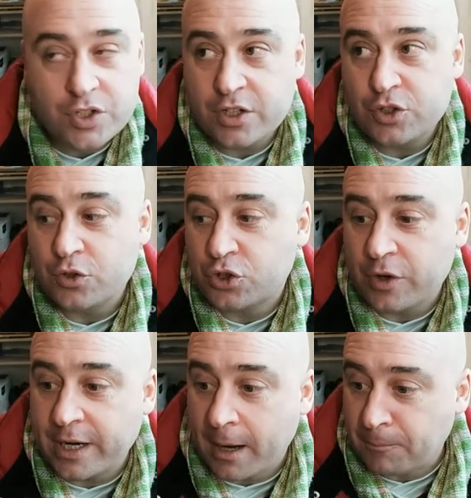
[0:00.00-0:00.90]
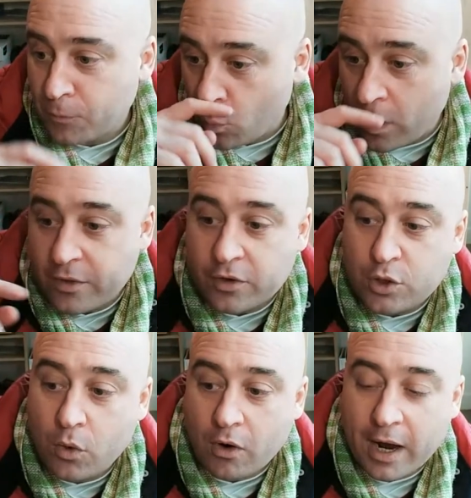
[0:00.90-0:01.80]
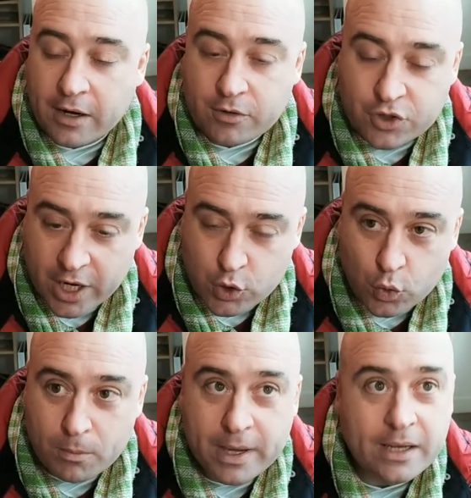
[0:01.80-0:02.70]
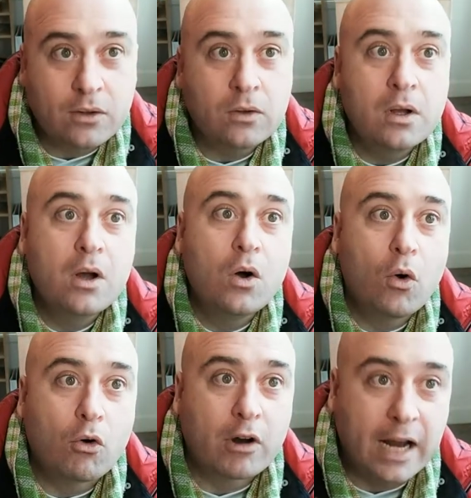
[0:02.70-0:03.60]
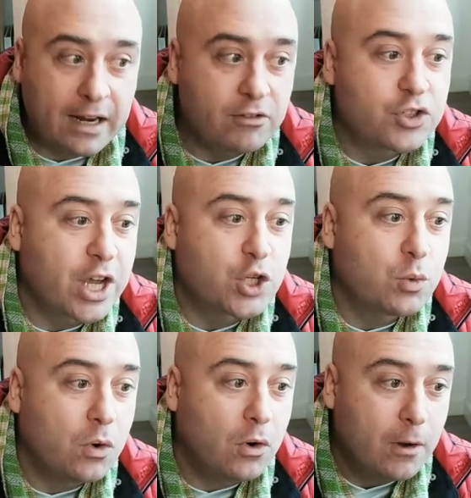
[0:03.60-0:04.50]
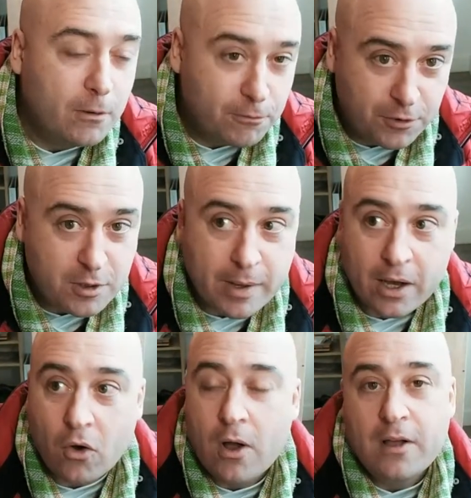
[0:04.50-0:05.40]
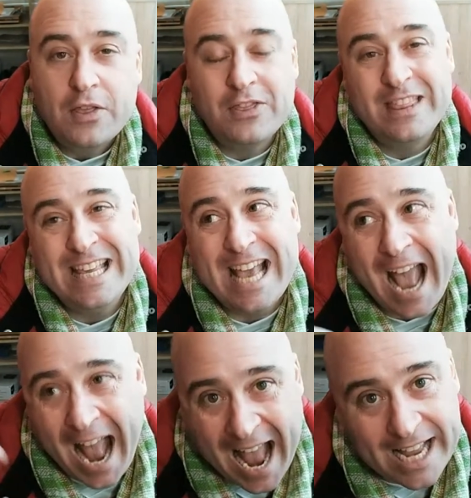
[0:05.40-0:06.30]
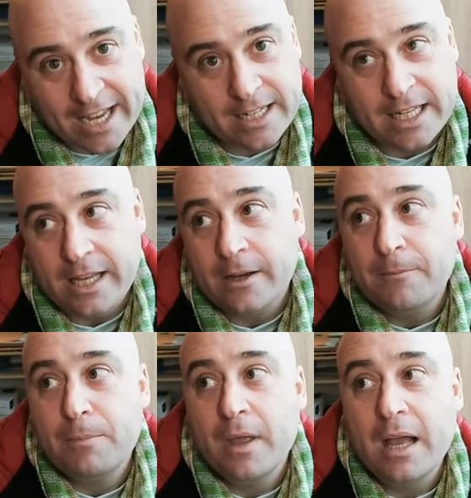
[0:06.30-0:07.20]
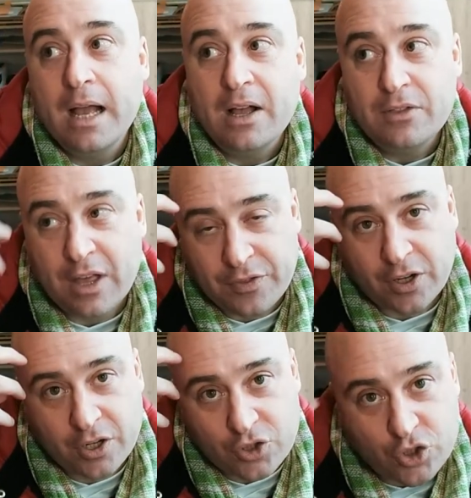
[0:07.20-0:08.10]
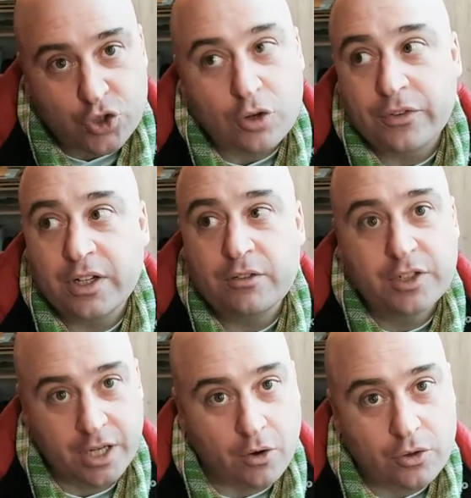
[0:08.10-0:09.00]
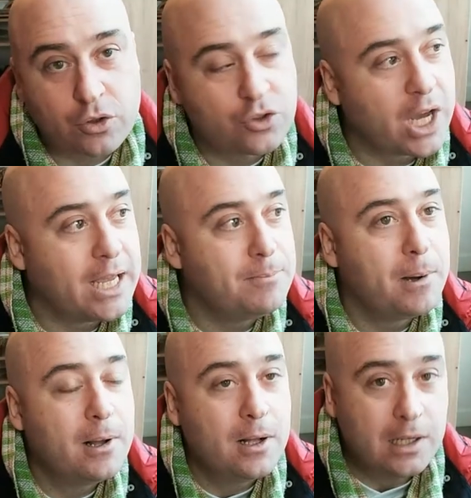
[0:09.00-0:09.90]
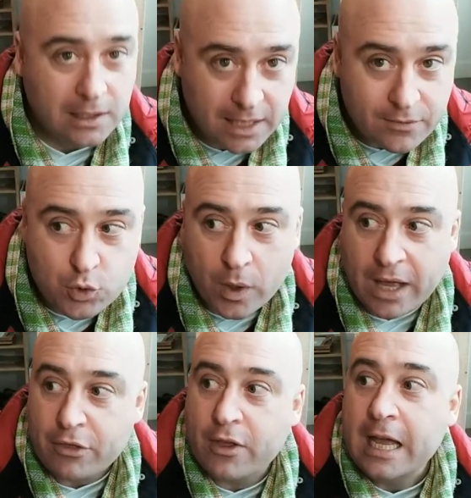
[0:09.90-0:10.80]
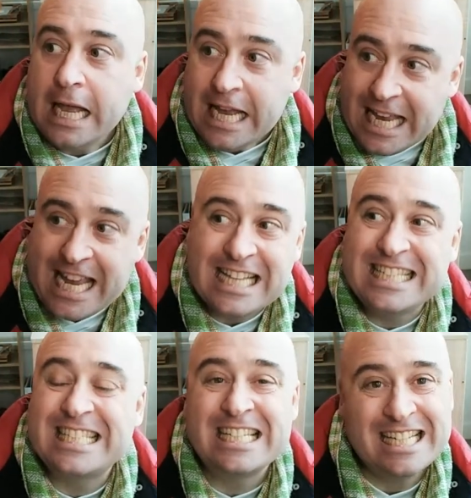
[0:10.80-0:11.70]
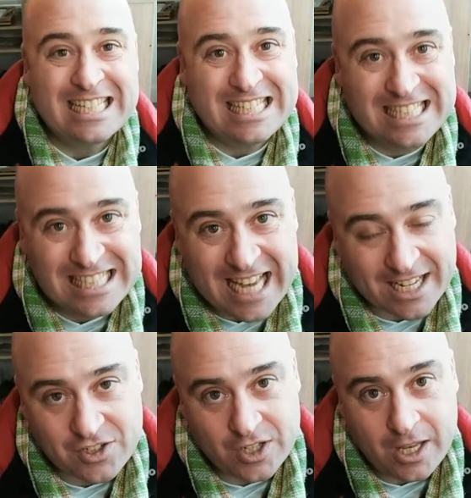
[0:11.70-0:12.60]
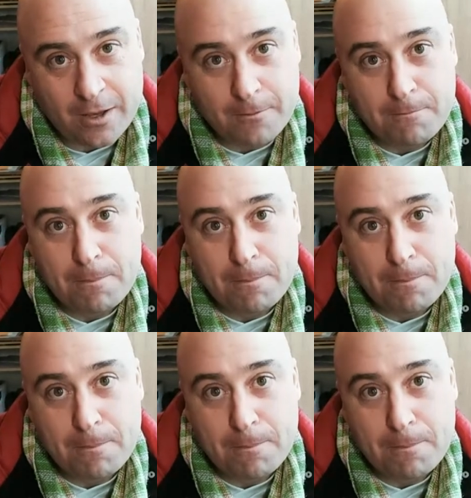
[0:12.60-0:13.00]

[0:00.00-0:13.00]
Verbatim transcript: to say this to you straight up whether you are a heterosexual male or a heterosexual female, the agony that the conservative character type lives with, it's sexy,